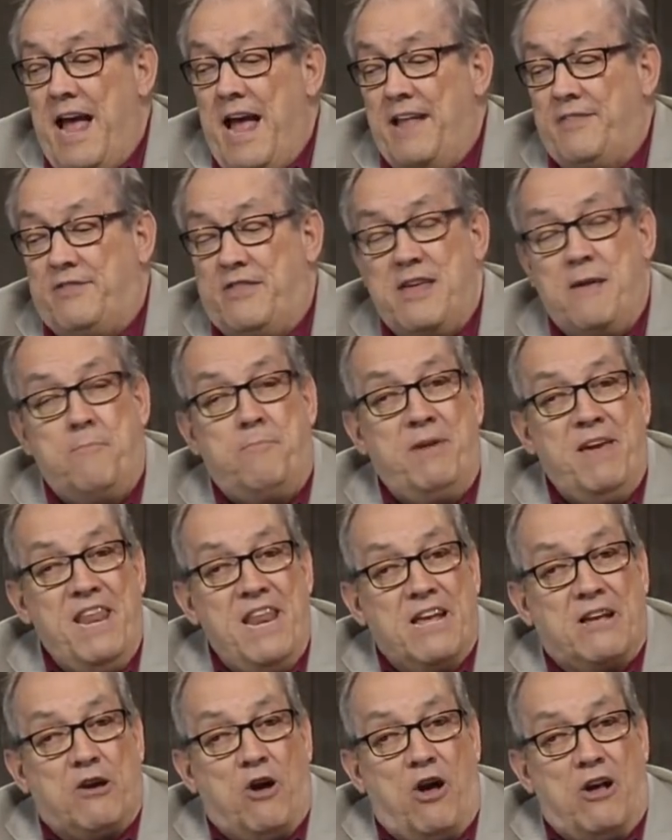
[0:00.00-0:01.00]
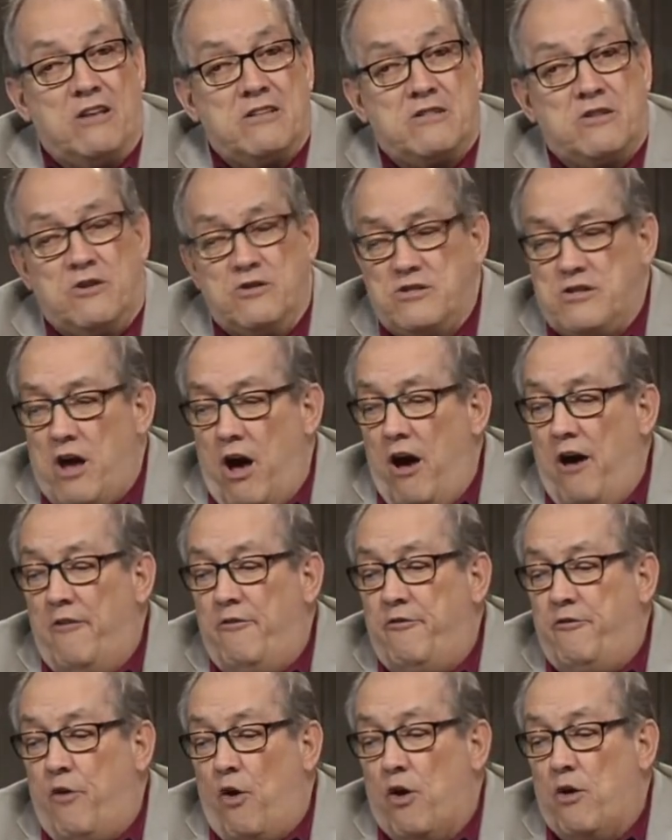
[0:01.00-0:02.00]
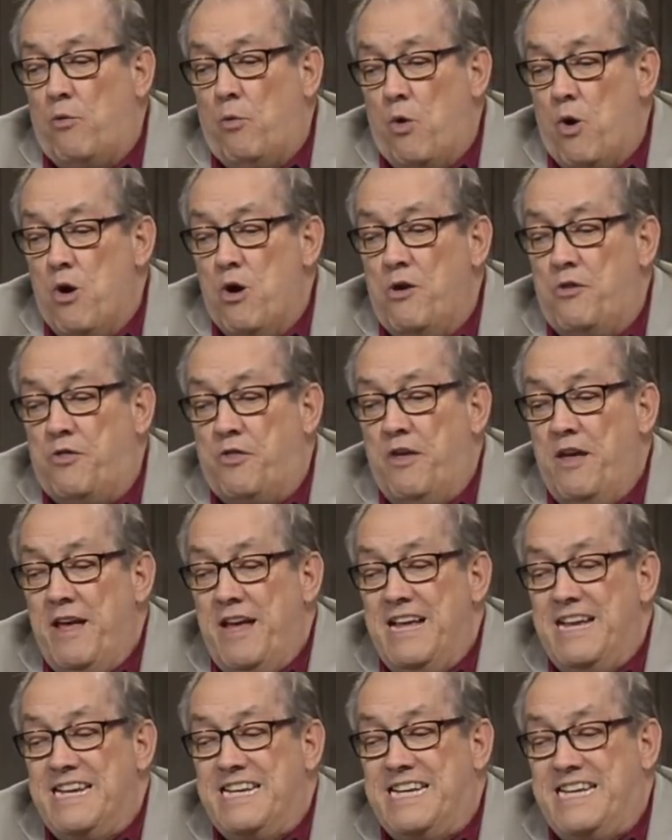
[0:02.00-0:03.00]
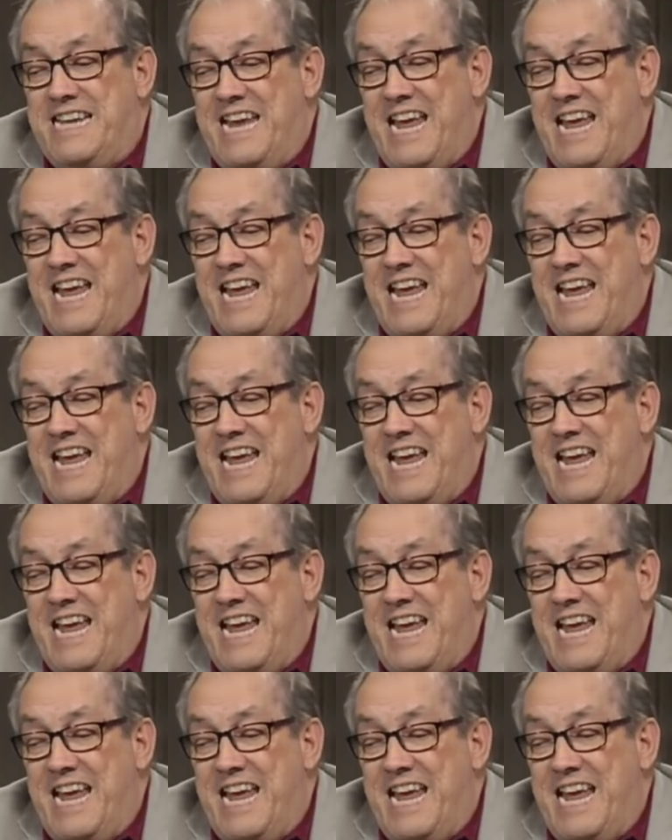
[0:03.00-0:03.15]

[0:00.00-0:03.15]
at the Pentecostals of Fort Worth,